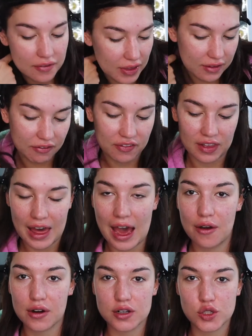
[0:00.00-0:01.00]
I think
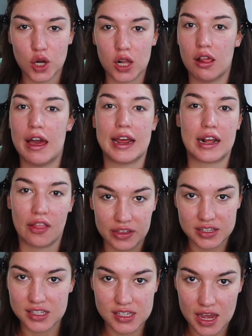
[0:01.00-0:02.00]
flowers are like
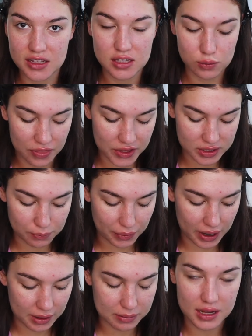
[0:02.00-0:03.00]
the scents with this
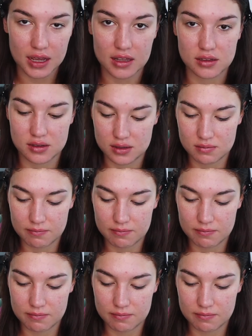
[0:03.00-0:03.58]
brand because